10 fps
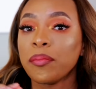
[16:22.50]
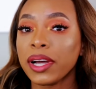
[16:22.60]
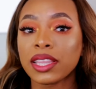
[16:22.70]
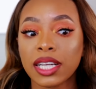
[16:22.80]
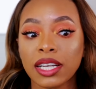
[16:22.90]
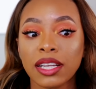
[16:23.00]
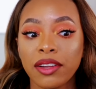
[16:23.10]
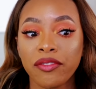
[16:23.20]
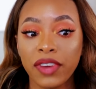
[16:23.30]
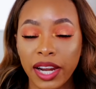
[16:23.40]
but they're
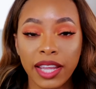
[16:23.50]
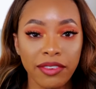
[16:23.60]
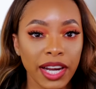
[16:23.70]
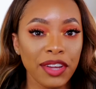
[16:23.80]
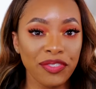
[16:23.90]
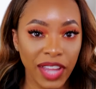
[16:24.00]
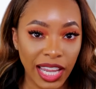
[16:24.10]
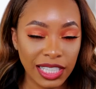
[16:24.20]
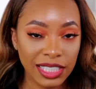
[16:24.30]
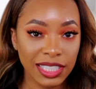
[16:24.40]
very, very
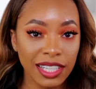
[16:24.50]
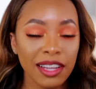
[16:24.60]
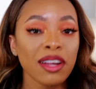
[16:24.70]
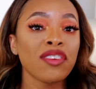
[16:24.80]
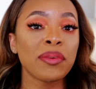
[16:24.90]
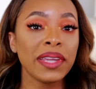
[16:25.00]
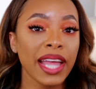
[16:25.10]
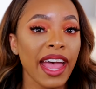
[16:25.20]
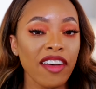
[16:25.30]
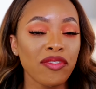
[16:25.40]
faint for me
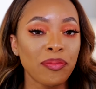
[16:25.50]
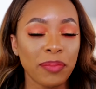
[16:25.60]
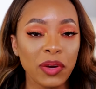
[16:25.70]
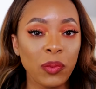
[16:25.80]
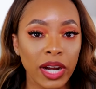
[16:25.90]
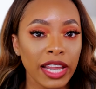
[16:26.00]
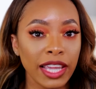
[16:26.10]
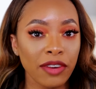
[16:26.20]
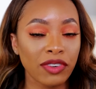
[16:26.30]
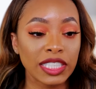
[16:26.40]
to have been wearing
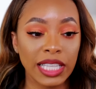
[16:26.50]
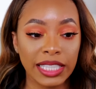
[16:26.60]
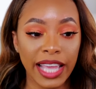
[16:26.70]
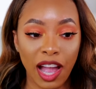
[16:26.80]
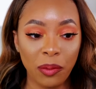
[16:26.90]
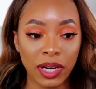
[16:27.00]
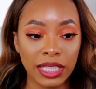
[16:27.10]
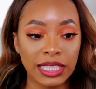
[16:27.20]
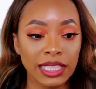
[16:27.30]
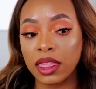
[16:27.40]
it for six
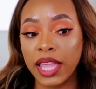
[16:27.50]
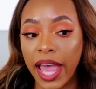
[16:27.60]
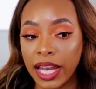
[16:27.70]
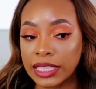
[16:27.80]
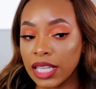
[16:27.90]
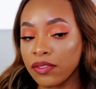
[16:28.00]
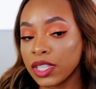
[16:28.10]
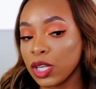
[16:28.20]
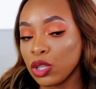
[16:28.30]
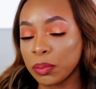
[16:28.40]
hours. That is
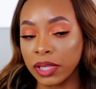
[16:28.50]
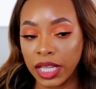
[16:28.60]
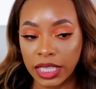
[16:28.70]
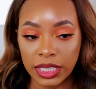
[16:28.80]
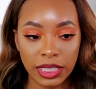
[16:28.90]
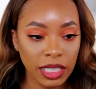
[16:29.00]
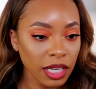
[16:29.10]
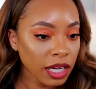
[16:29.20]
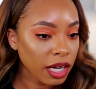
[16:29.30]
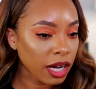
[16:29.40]
definitely a huge plus.
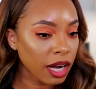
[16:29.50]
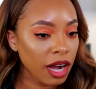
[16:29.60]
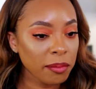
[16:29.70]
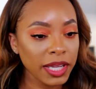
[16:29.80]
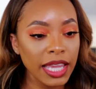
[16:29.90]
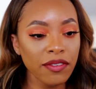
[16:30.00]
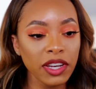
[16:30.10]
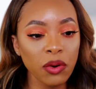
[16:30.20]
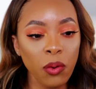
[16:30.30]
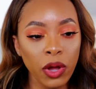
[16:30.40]
Um,
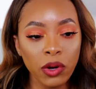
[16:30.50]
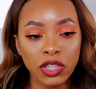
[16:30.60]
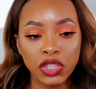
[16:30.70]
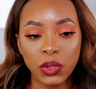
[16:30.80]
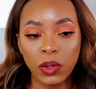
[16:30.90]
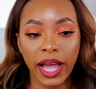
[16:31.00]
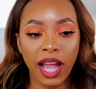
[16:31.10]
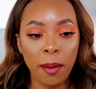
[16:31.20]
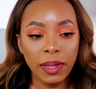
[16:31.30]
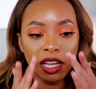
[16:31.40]
even oil control,
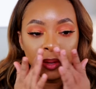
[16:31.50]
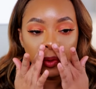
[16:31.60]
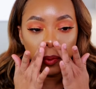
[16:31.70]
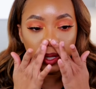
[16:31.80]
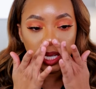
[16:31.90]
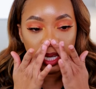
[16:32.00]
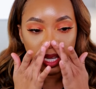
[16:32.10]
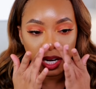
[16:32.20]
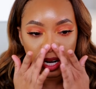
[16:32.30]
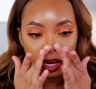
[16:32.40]
like I'm a little bit oily
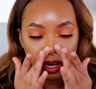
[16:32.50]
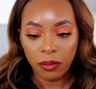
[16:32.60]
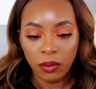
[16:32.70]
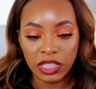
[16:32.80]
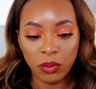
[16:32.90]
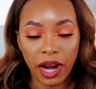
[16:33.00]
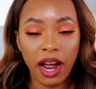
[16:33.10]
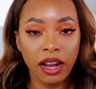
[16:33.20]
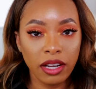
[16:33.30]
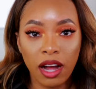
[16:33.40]
here, which is where
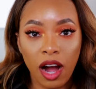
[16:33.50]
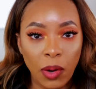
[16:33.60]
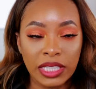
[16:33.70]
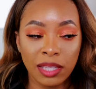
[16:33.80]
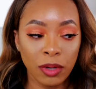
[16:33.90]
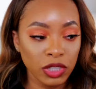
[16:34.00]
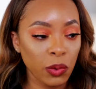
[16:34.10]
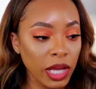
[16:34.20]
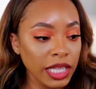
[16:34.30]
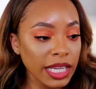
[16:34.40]
I always get the
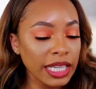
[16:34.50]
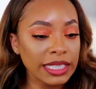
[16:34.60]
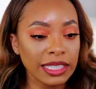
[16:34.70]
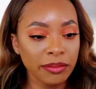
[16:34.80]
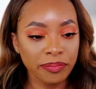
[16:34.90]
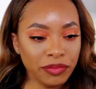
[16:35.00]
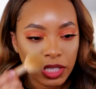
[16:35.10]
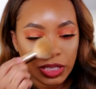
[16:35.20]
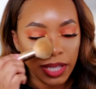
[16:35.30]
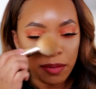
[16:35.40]
most oiliest.
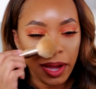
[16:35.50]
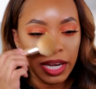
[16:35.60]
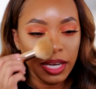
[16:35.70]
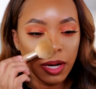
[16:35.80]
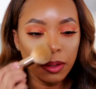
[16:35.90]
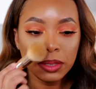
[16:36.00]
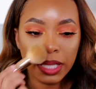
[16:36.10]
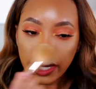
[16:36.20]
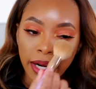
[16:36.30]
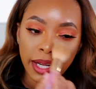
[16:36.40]
So like my
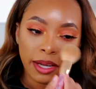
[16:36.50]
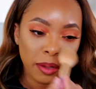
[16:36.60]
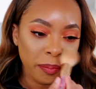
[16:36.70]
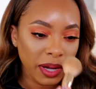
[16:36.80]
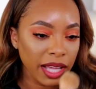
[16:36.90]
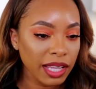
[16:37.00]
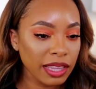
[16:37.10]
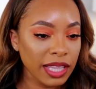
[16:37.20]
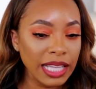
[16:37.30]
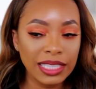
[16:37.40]
nose area, but
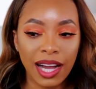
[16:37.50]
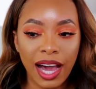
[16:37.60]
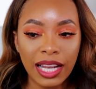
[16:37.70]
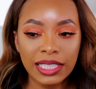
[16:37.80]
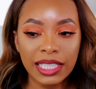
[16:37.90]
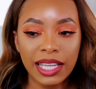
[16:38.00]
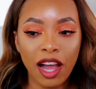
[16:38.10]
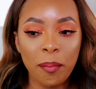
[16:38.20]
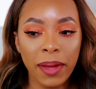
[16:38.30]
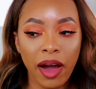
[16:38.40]
that's honestly
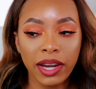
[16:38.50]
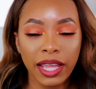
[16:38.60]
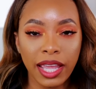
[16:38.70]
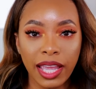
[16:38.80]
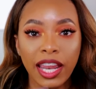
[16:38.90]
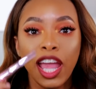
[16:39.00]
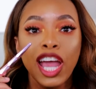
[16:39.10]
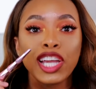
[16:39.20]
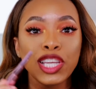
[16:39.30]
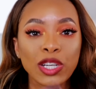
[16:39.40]
about it.
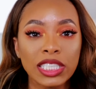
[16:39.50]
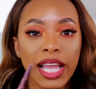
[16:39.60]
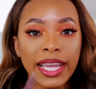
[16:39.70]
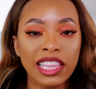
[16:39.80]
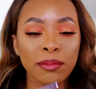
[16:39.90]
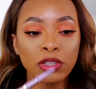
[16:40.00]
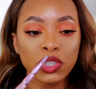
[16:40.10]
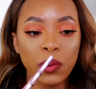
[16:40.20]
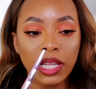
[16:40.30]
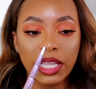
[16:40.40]
Usually I get the
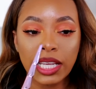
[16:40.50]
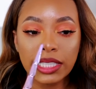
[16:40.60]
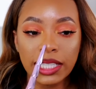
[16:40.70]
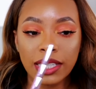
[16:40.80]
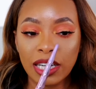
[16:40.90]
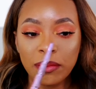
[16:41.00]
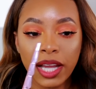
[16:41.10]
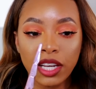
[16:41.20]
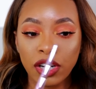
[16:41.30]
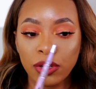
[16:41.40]
most oiliest here in
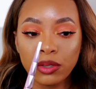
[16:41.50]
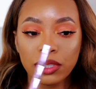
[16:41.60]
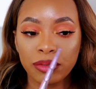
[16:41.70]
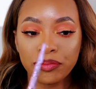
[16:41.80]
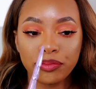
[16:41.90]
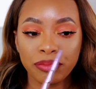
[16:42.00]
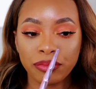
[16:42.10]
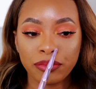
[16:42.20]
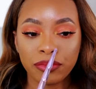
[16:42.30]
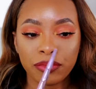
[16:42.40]
my nose,
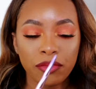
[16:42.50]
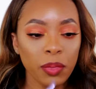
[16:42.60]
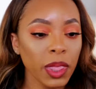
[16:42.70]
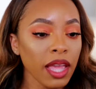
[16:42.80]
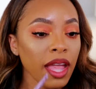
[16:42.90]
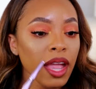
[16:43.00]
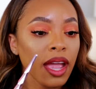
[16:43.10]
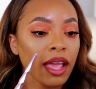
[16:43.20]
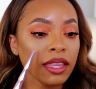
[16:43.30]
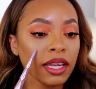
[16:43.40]

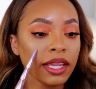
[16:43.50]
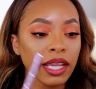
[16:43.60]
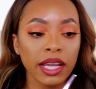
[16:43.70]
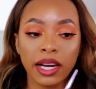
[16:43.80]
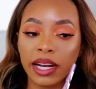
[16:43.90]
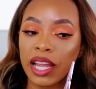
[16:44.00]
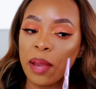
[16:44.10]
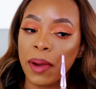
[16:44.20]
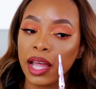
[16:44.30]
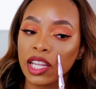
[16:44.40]
and then here
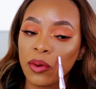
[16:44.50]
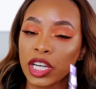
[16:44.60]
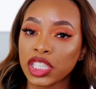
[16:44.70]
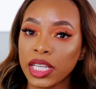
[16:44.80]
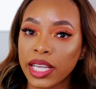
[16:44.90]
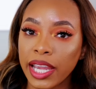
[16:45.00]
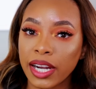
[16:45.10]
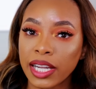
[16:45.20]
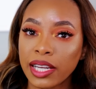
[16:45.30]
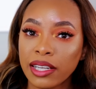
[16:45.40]
in my lower cheek
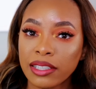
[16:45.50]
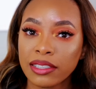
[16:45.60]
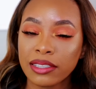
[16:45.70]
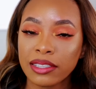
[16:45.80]
area.